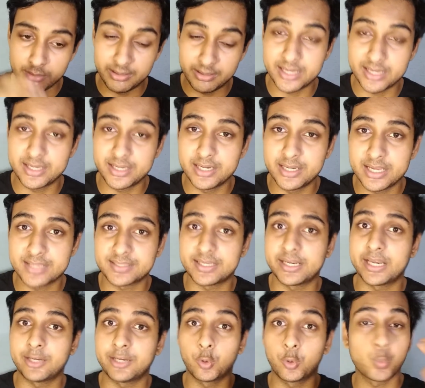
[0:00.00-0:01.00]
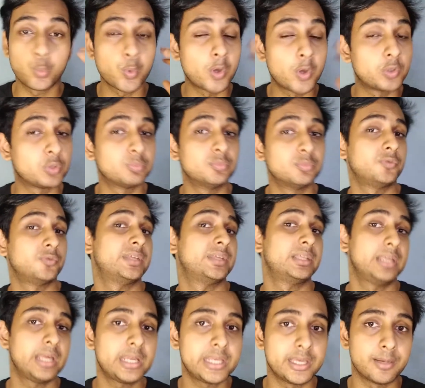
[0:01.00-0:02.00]
redness, and I don't want to move that
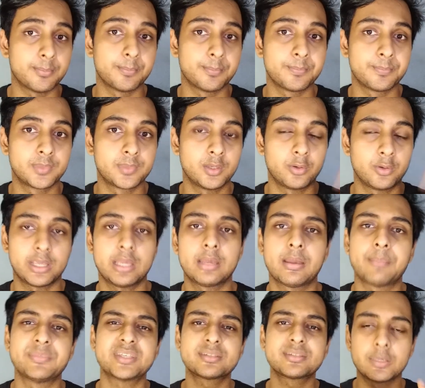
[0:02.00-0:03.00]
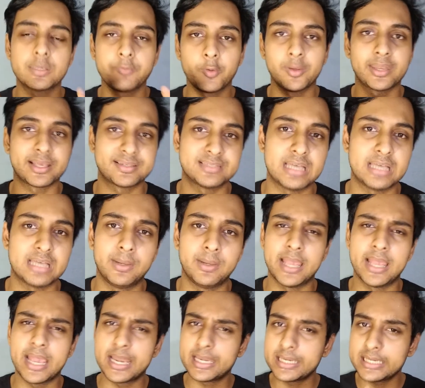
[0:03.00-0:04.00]
area. Okay, I'm just giving an example.
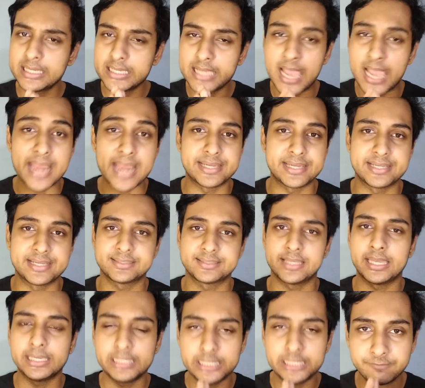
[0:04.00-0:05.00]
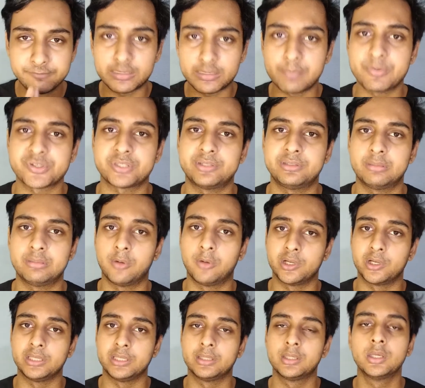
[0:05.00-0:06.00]
Any itis, any inflammation in the
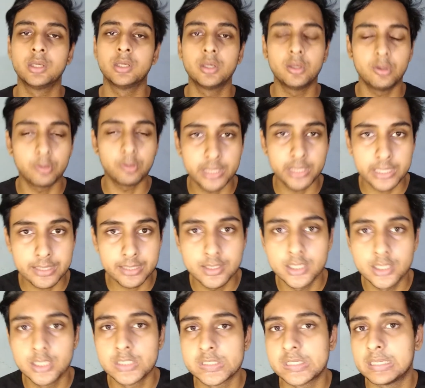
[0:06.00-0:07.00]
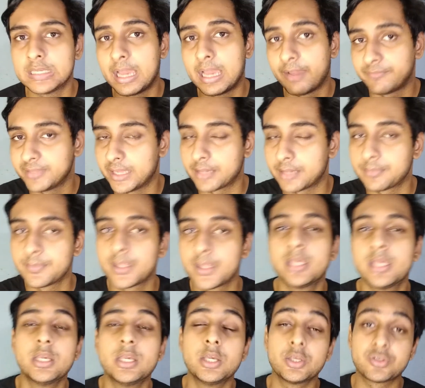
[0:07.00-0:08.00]
body, okay, you'll have that.
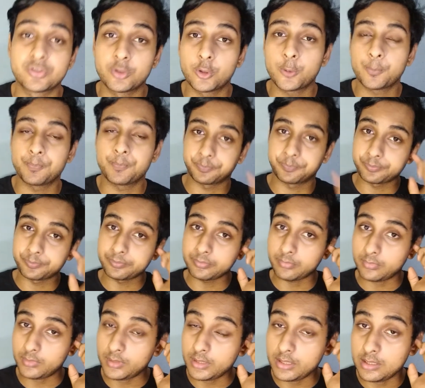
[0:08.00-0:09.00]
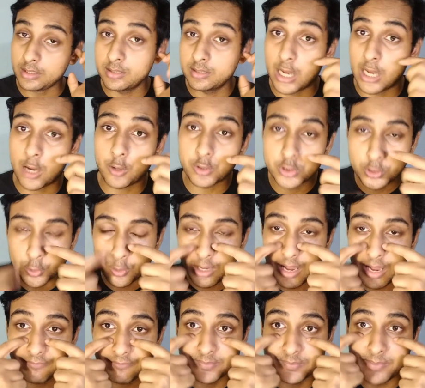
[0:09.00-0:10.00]
So now you
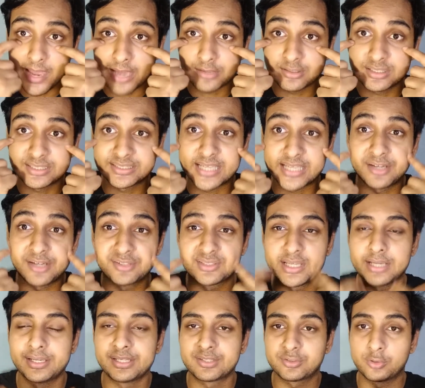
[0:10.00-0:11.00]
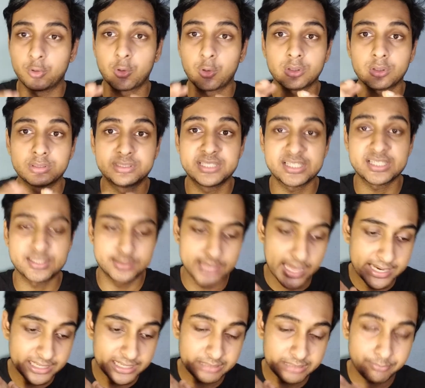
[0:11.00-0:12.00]
have this maxillary sinusitis, so just
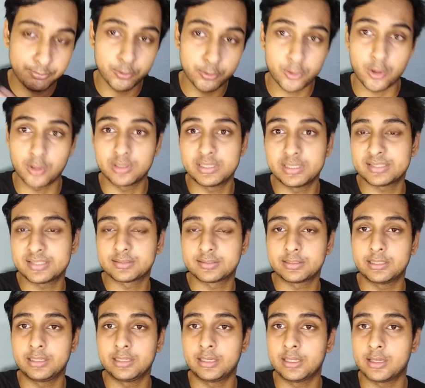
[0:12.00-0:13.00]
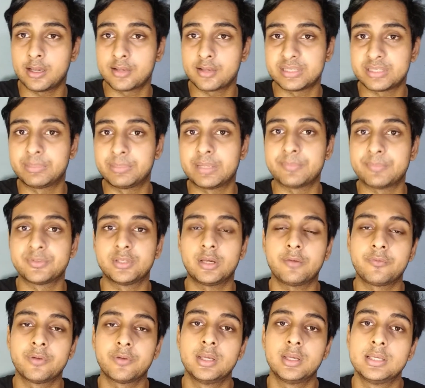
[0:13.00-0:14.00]
directly put on this symptoms
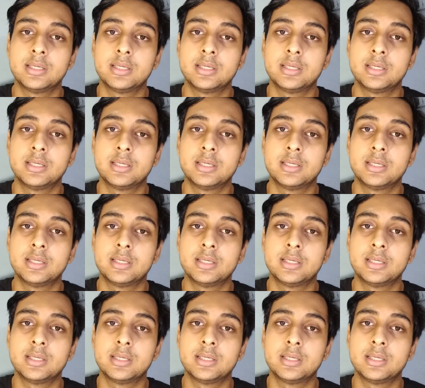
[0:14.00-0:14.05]
of